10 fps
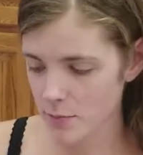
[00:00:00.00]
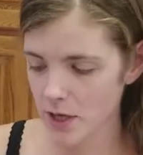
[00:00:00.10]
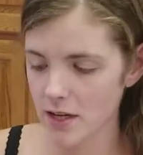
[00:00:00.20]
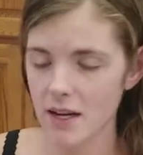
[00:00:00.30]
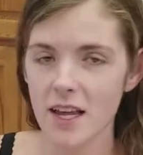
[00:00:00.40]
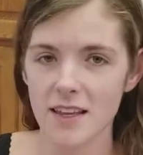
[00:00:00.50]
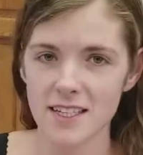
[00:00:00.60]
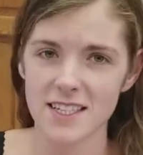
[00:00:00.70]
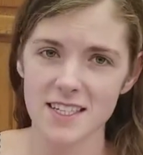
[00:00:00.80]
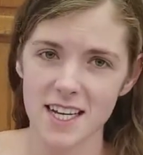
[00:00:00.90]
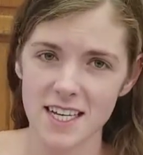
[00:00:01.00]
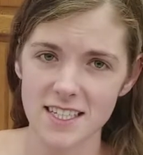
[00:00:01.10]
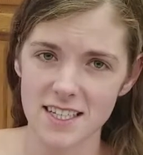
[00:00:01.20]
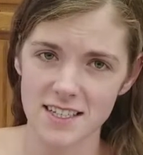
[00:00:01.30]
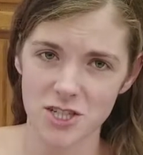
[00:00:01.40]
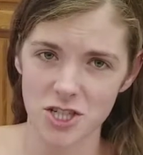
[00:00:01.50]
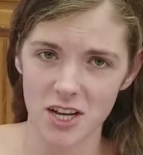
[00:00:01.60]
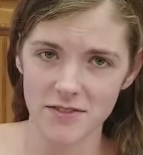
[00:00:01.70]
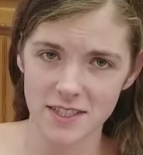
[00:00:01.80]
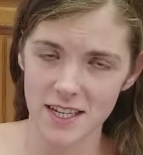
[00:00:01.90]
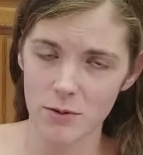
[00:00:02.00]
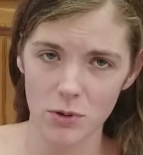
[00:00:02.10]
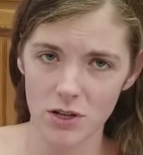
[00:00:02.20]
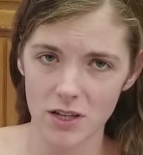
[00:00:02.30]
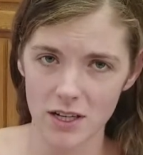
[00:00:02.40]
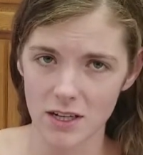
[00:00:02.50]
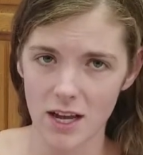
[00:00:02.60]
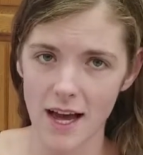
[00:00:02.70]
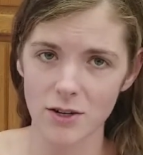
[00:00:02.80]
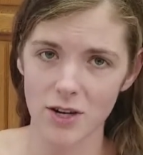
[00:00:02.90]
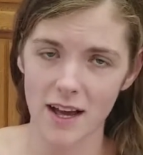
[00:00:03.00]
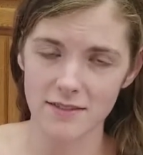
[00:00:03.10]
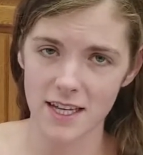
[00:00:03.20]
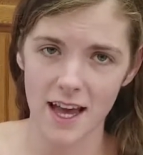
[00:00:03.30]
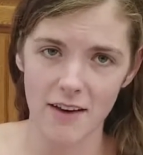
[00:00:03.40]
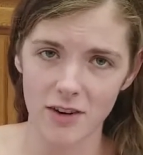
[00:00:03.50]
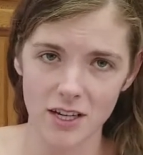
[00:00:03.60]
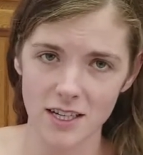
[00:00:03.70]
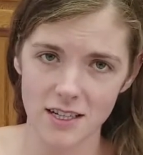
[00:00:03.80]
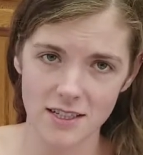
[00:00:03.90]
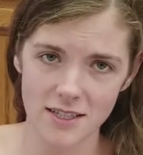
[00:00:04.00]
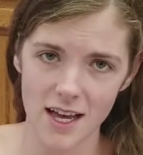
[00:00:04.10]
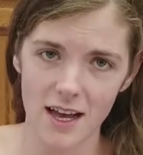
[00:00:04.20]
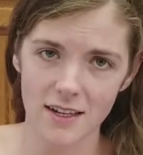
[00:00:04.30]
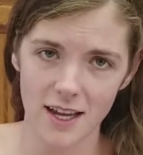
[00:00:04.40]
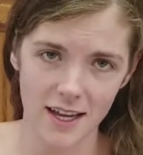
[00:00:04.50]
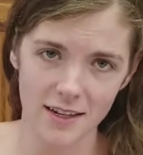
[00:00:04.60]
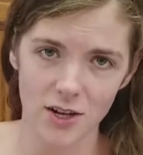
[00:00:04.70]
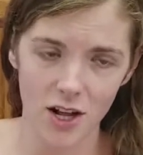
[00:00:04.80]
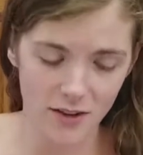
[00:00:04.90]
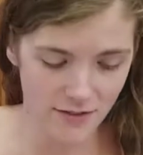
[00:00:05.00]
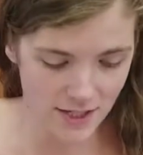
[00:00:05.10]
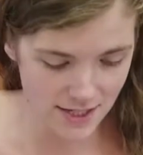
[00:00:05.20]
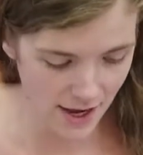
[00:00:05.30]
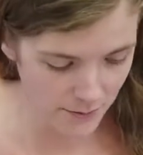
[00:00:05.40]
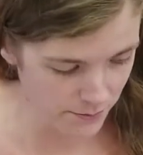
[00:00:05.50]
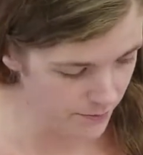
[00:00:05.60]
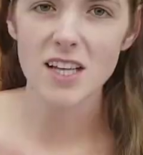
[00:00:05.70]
but this is nice because it's shelf stable and I don't have to have onions on hand all of the time.